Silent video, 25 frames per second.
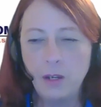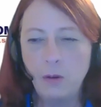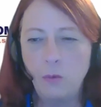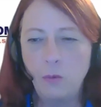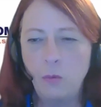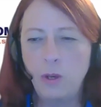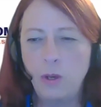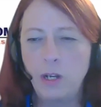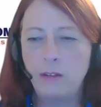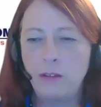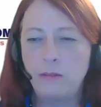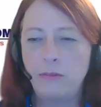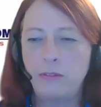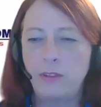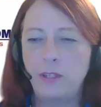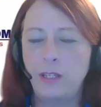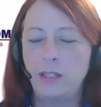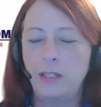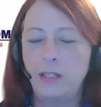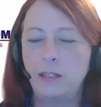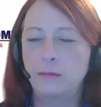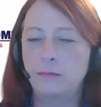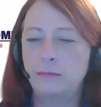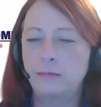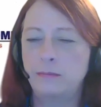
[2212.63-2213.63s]
one of
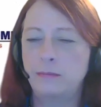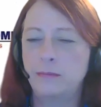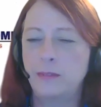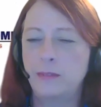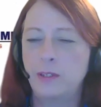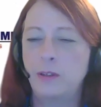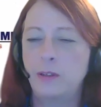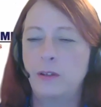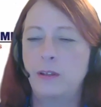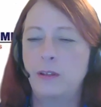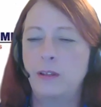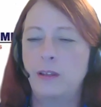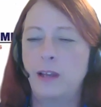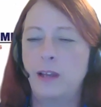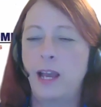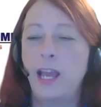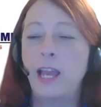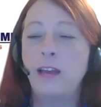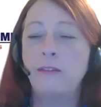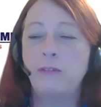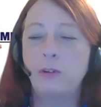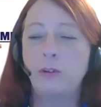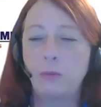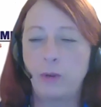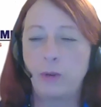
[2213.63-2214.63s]
the i
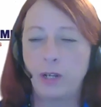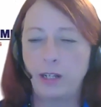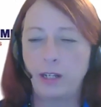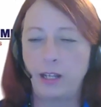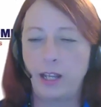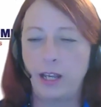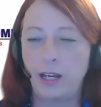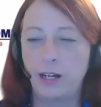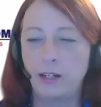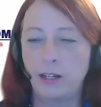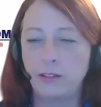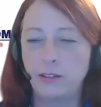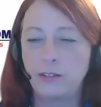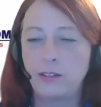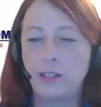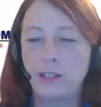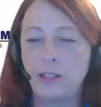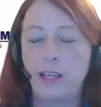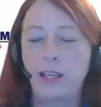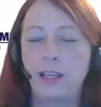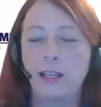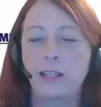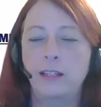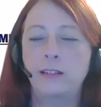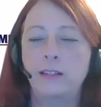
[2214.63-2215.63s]
have a rent house
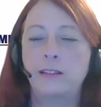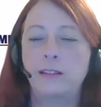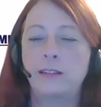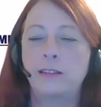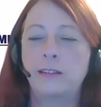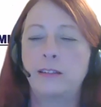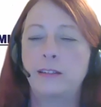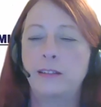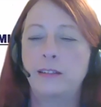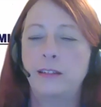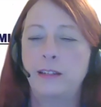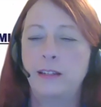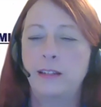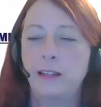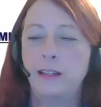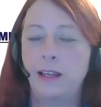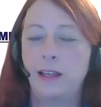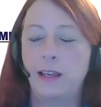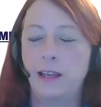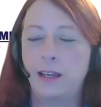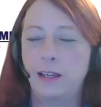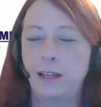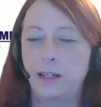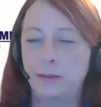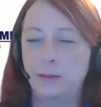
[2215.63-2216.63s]
and
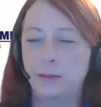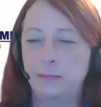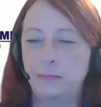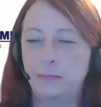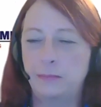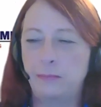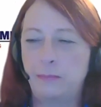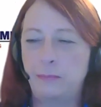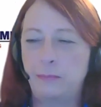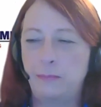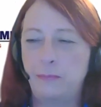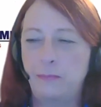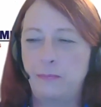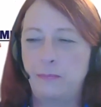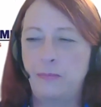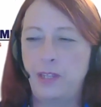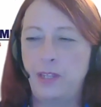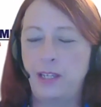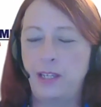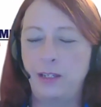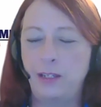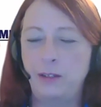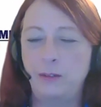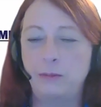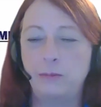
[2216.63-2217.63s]
um,
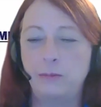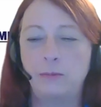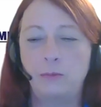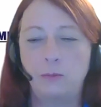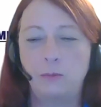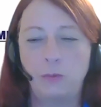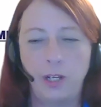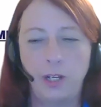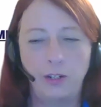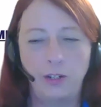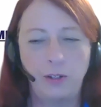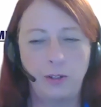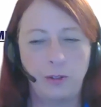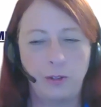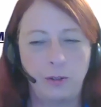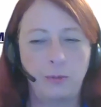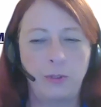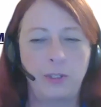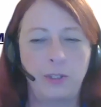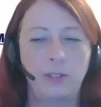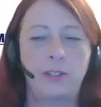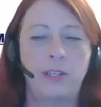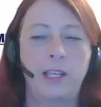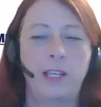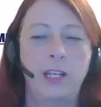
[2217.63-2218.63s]
the renter
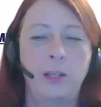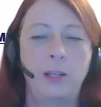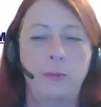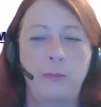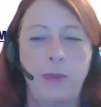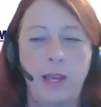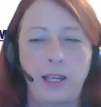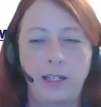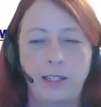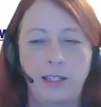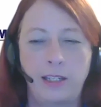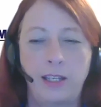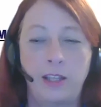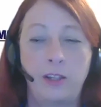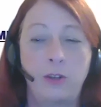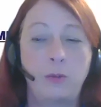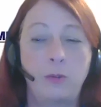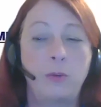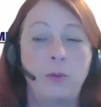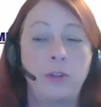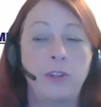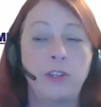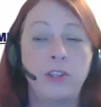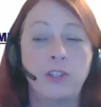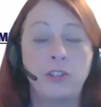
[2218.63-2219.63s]
was getting back together
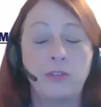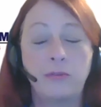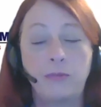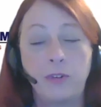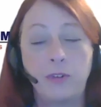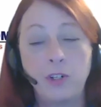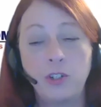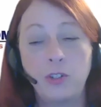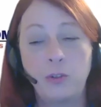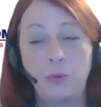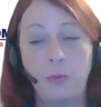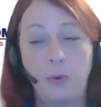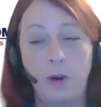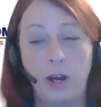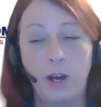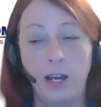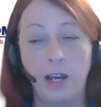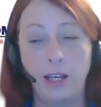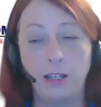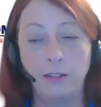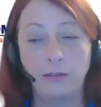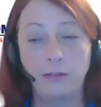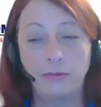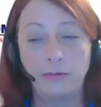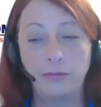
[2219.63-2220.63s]
with his first
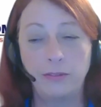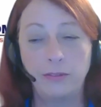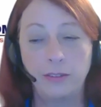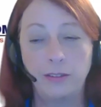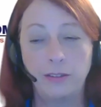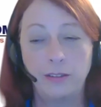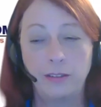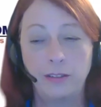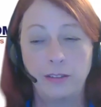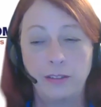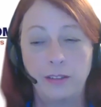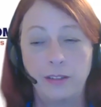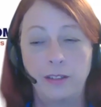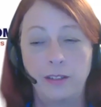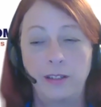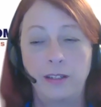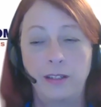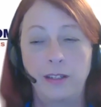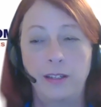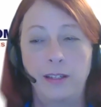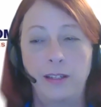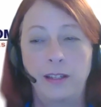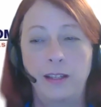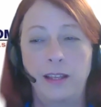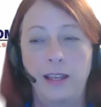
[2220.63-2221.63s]
wife
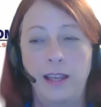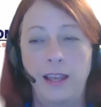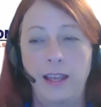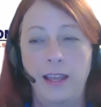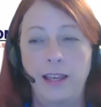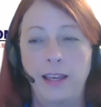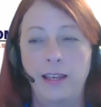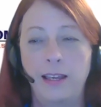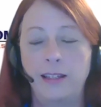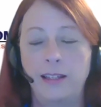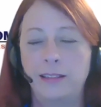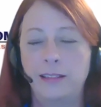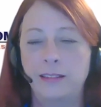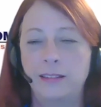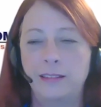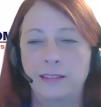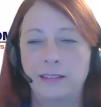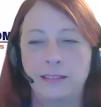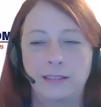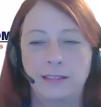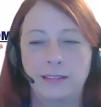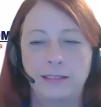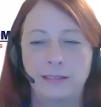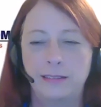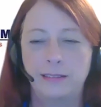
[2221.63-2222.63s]

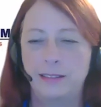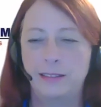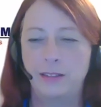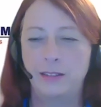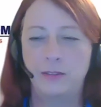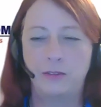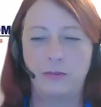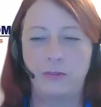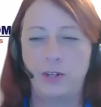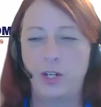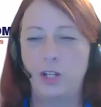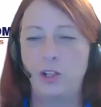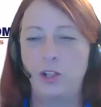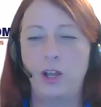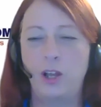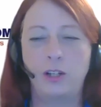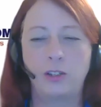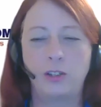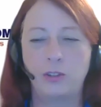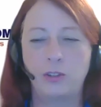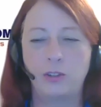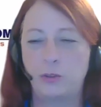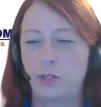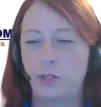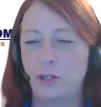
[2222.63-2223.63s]
and it's a very
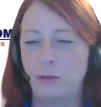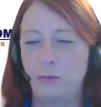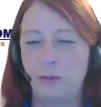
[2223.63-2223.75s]
long story